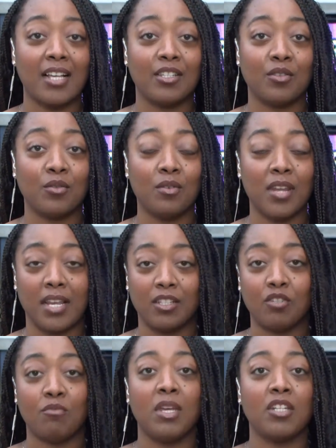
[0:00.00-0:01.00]
High School, and
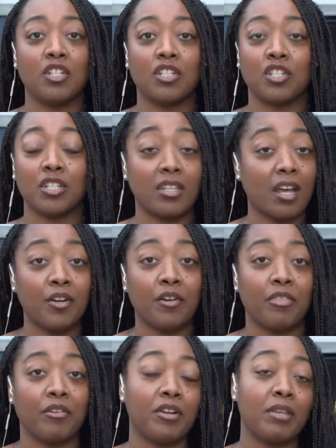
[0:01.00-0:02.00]
as you mentioned, just
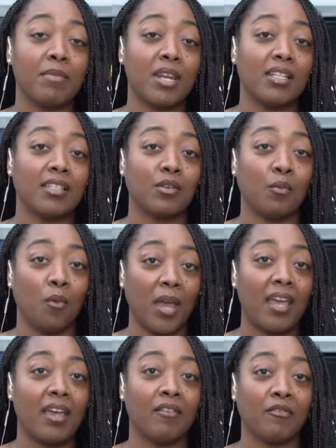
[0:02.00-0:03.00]
under 30 minutes
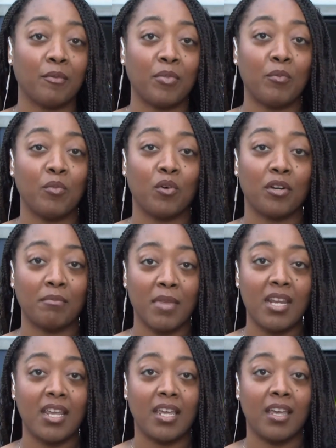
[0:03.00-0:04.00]
away from the board
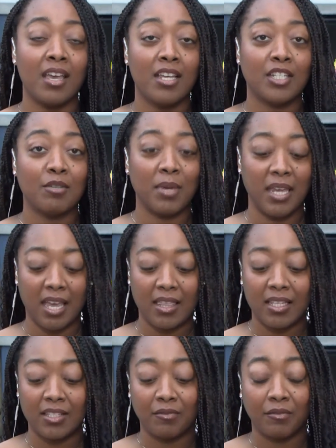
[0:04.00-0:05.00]
meeting to
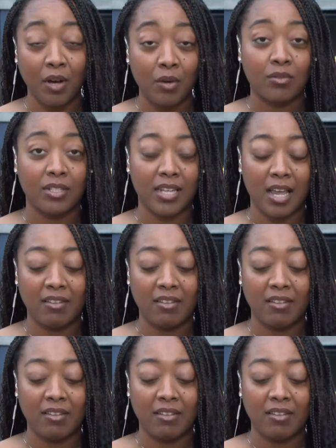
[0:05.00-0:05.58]
begin this vote.